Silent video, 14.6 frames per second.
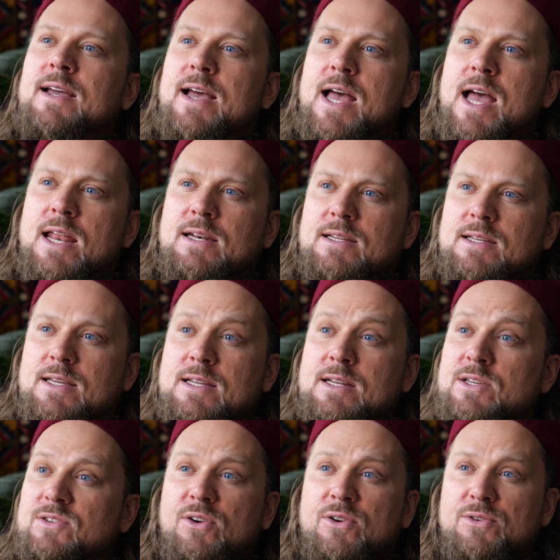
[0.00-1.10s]
And in
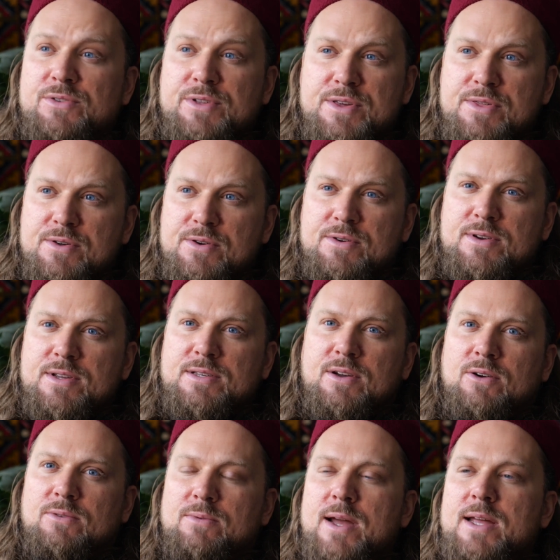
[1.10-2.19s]
his early 30s
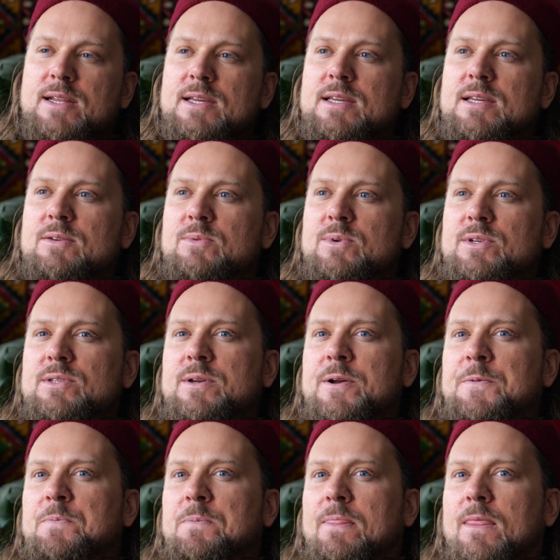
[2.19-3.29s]
already, he was
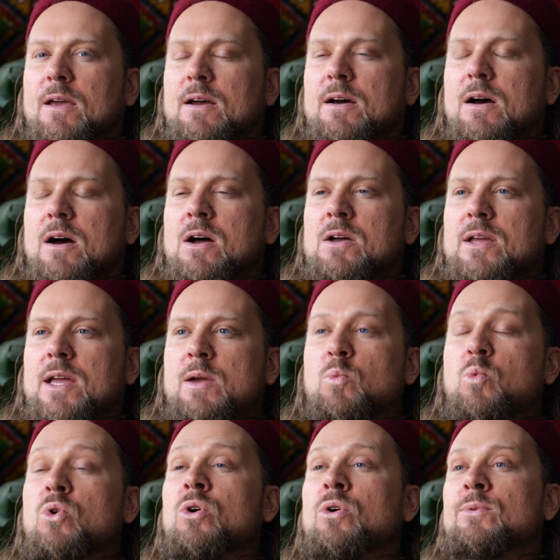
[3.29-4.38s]
a
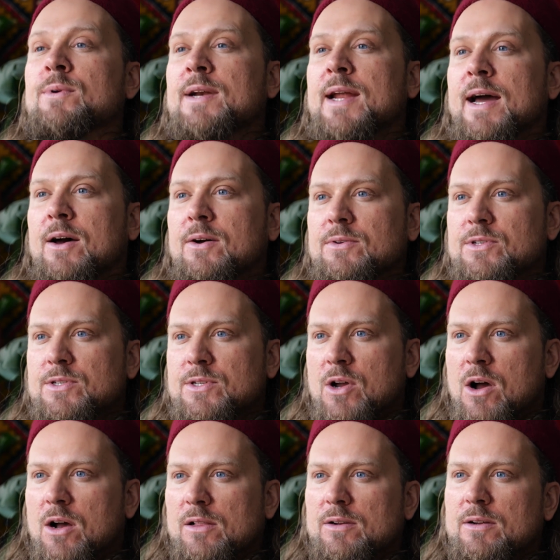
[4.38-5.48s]
world-renowned
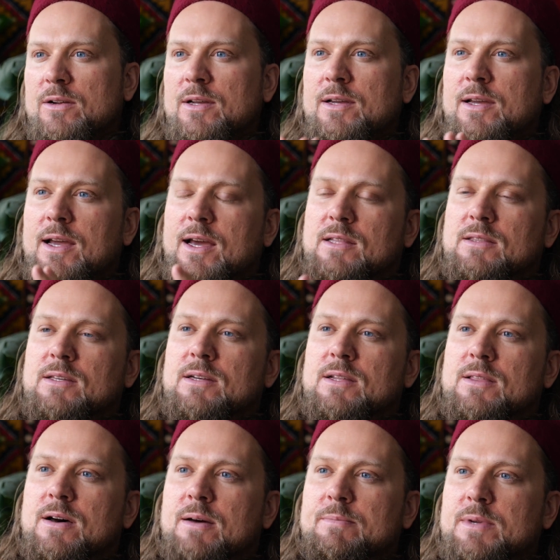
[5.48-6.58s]
scholar at the
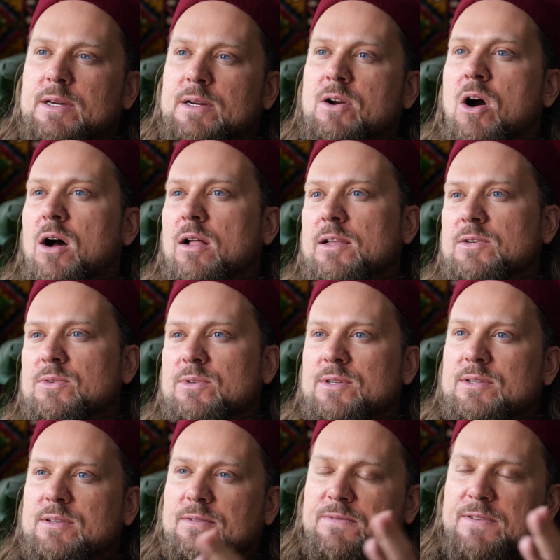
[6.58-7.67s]
Nizamiya College, which
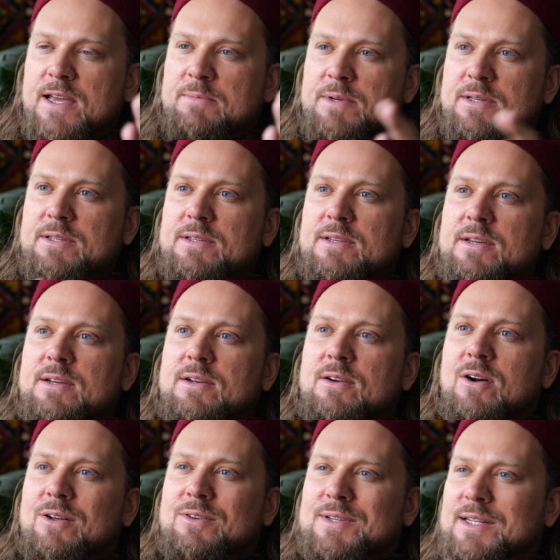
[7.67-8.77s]
is a famous
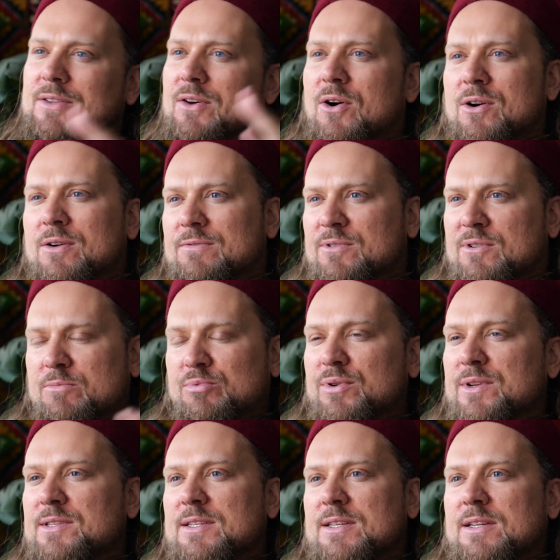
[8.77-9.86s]
college like the Harvard or
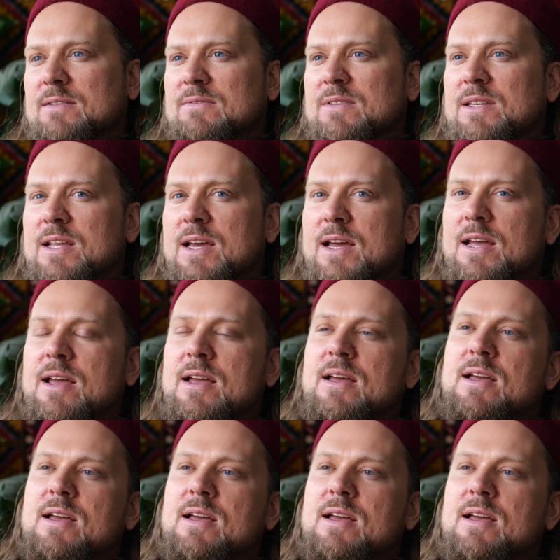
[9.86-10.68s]
Princeton of the day.